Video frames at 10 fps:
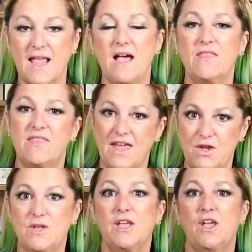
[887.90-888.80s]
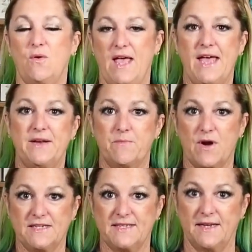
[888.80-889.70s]
then you can go ahead and
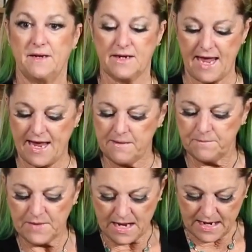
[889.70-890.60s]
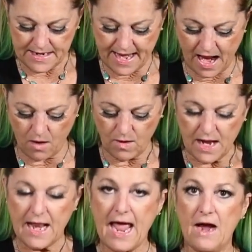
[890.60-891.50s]
press it, okay? Now,
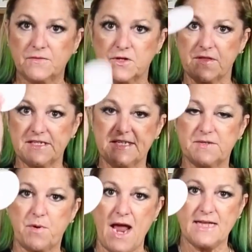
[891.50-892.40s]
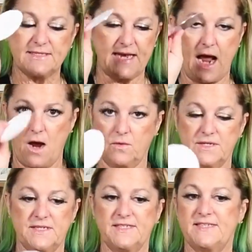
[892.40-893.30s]
after this is pressed, how does
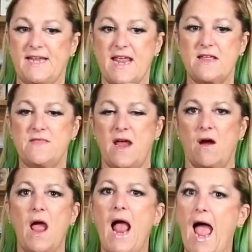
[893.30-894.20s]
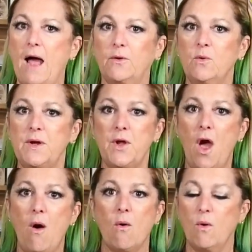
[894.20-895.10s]
it stay in there? How do it
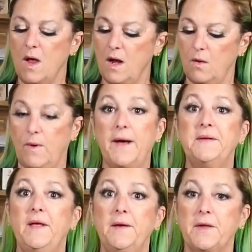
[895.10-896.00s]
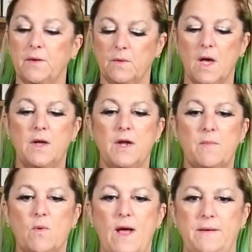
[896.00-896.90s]
know? Well, I'll tell you.
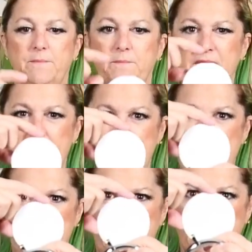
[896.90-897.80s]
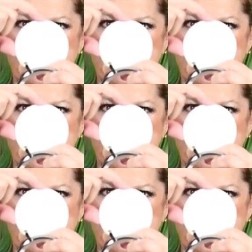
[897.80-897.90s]
Number one, there is